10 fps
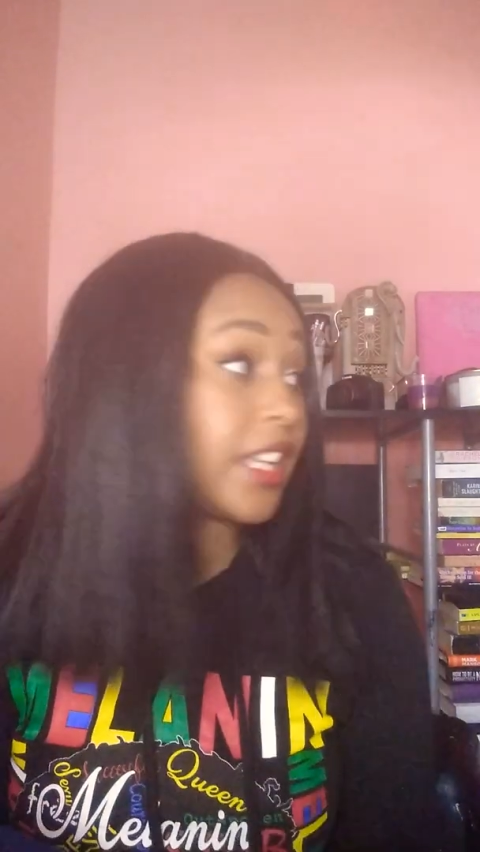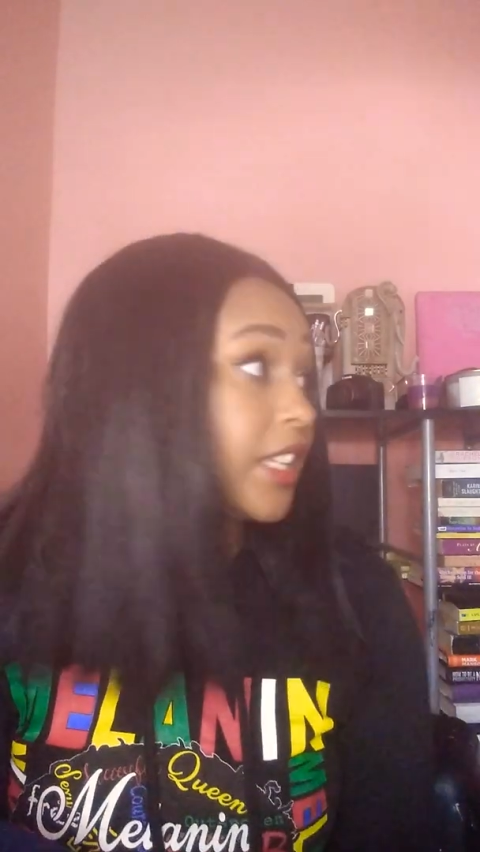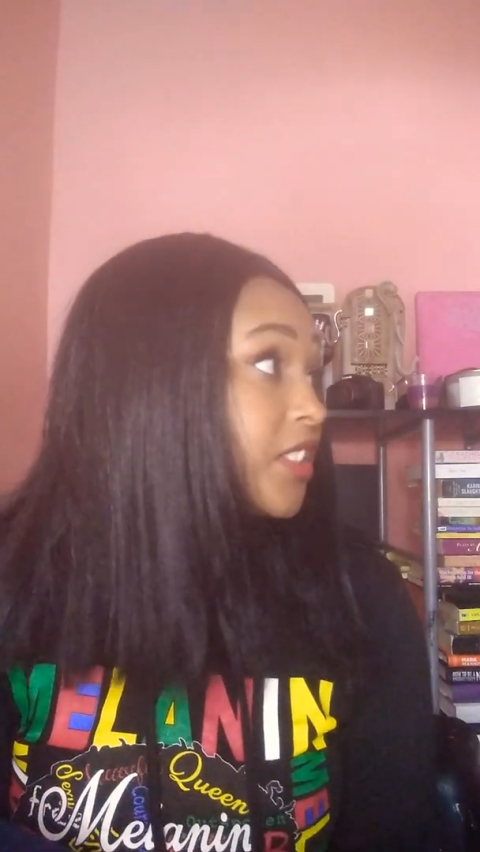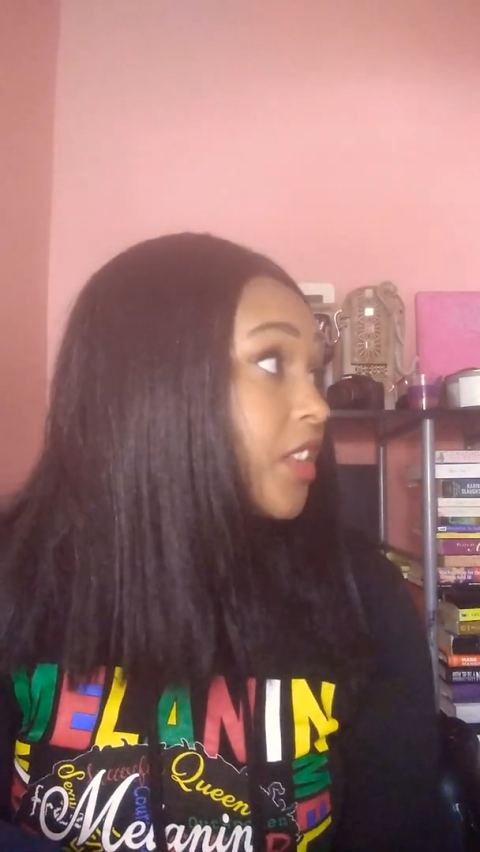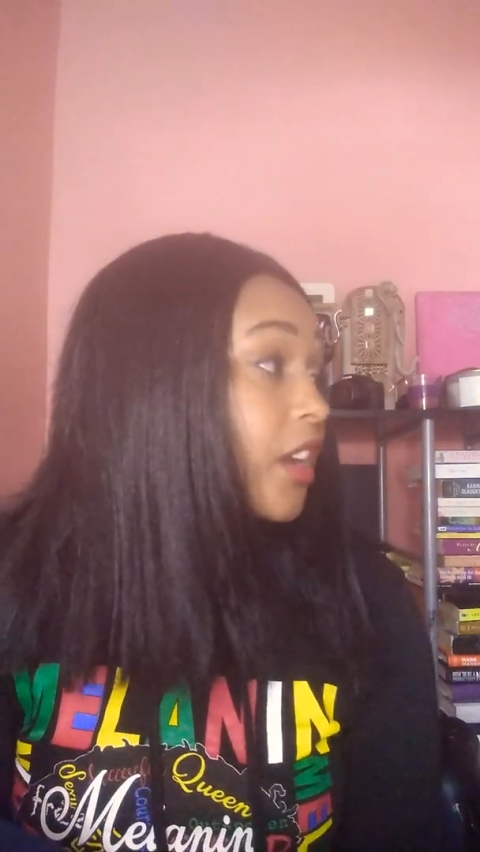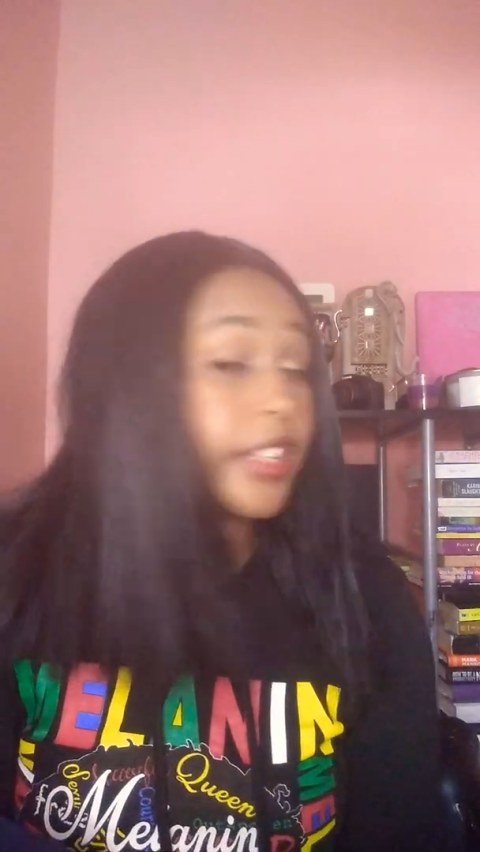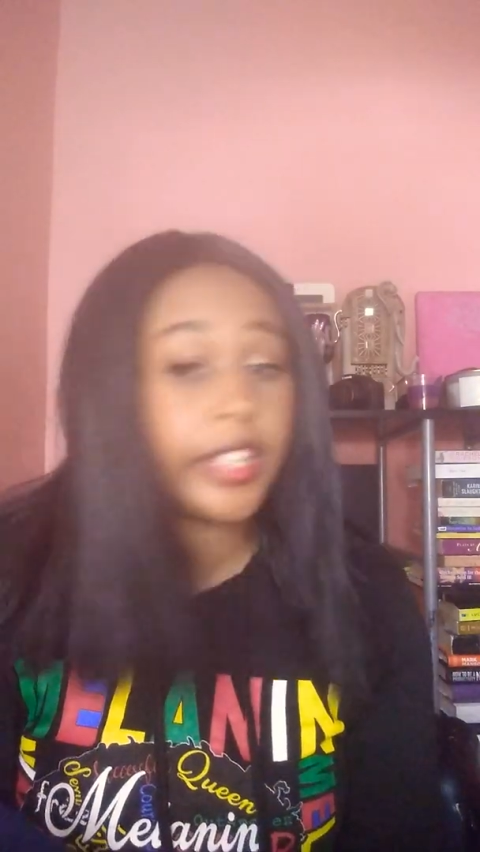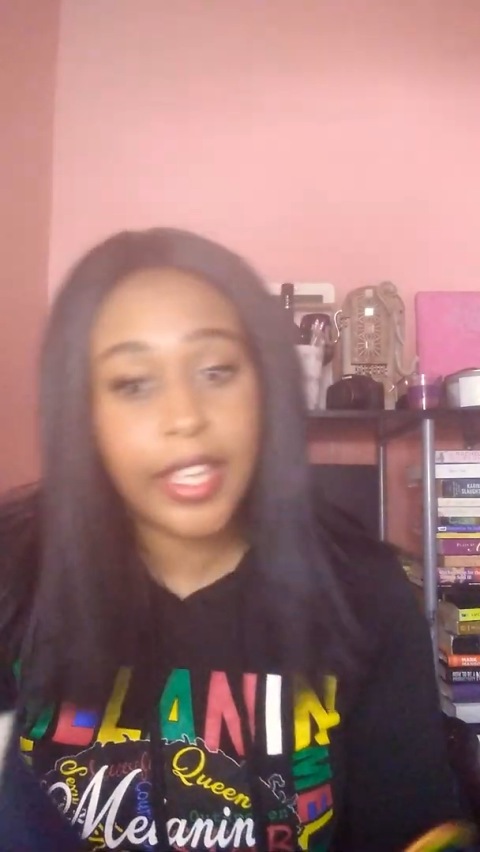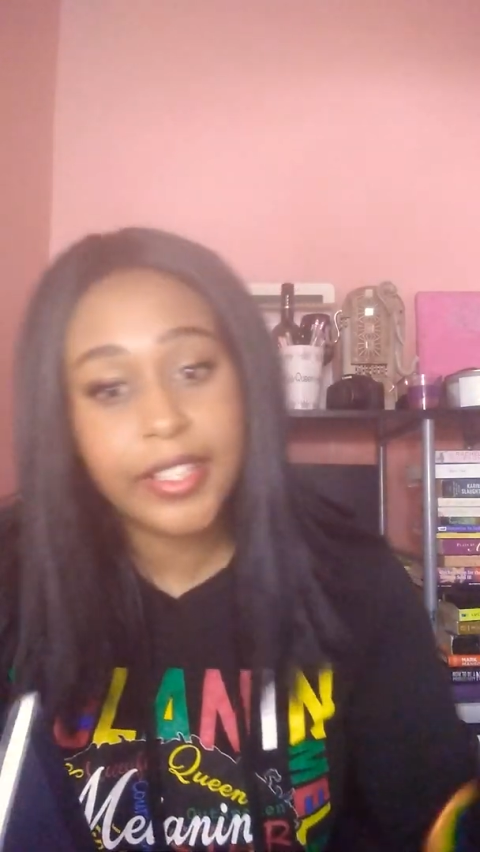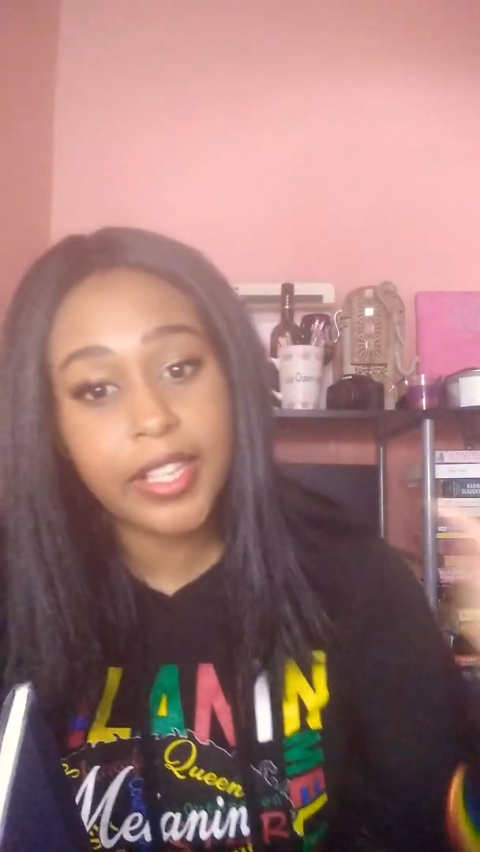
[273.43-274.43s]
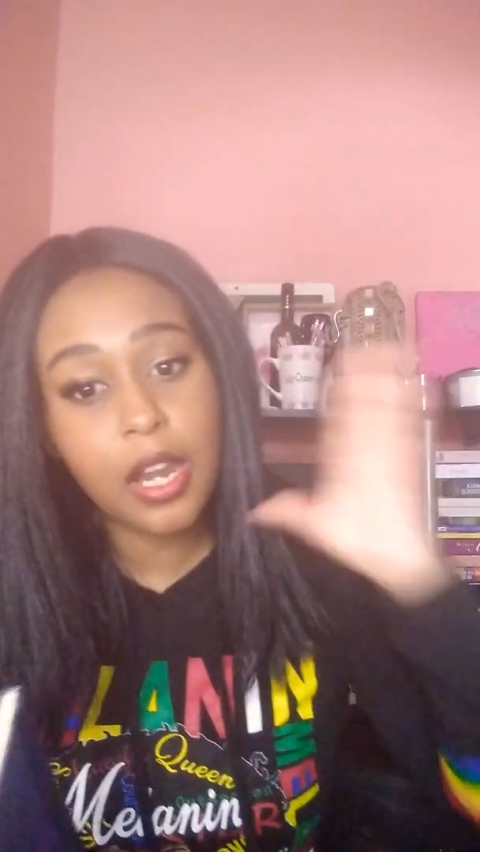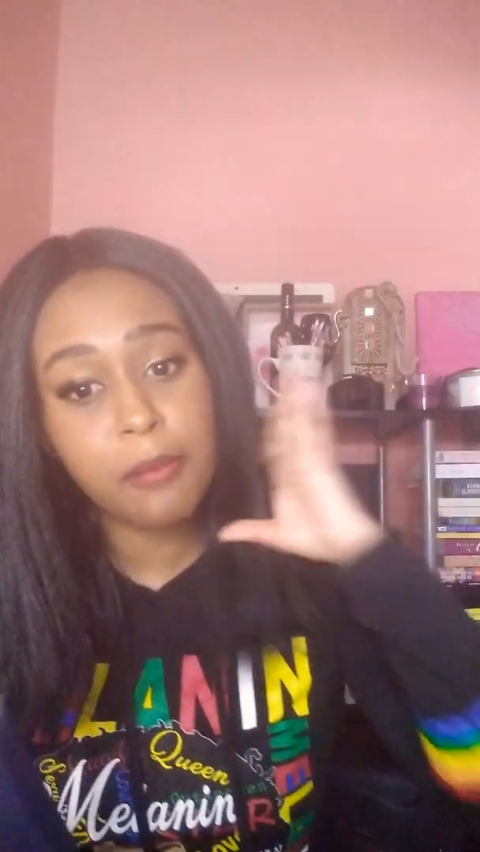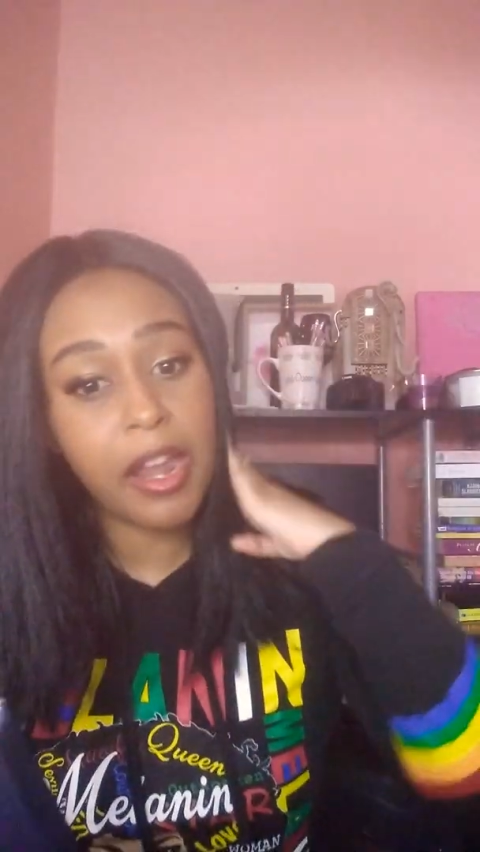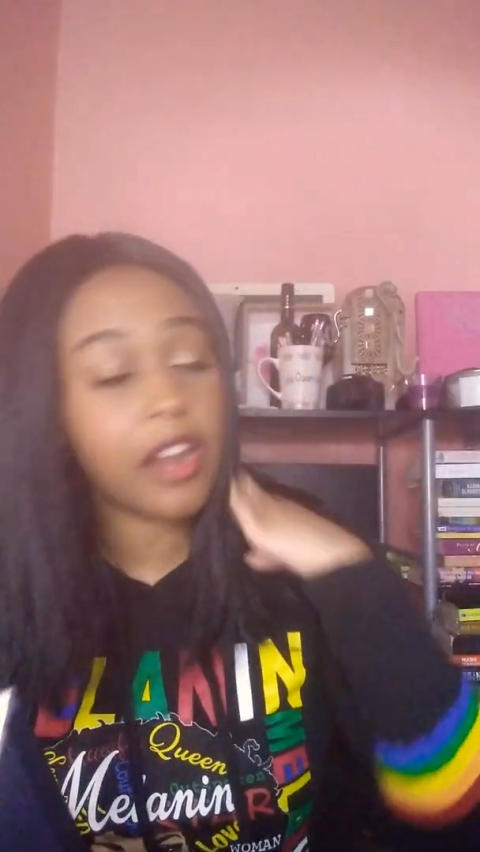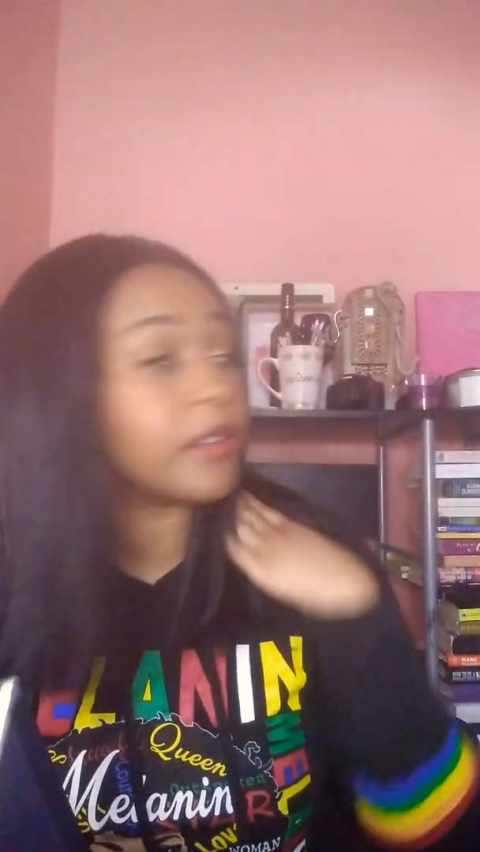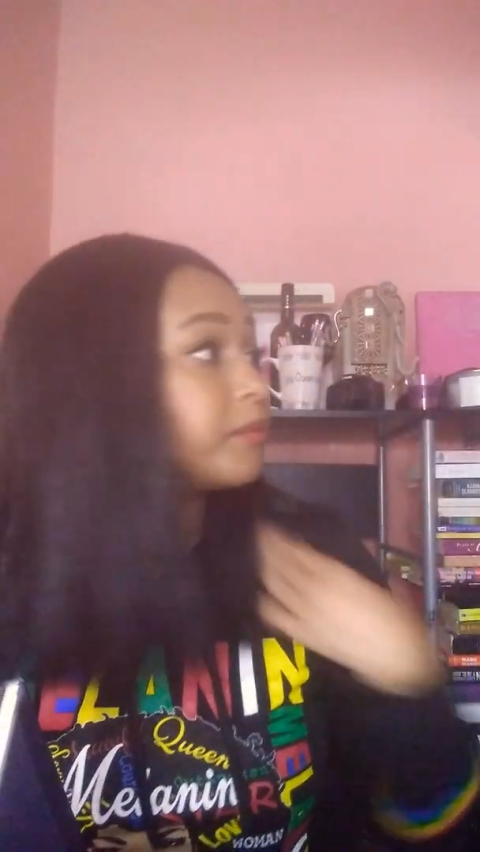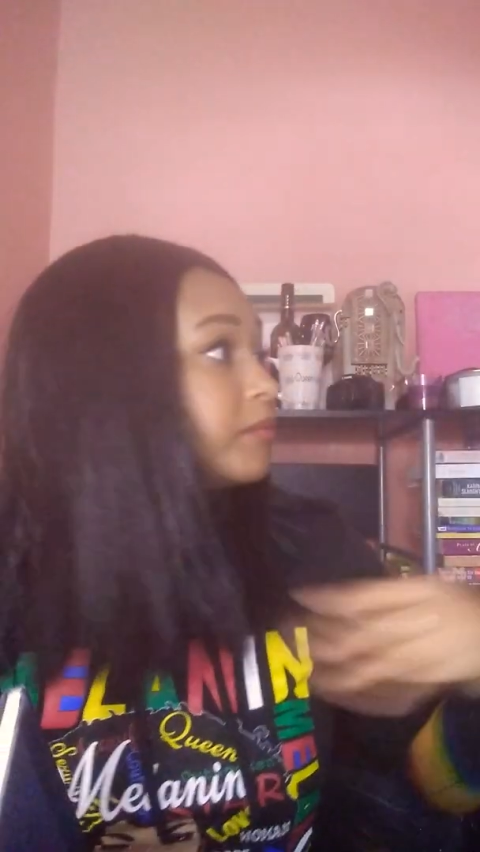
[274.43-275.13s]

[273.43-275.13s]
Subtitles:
getting started. Hey, Sarah Bear.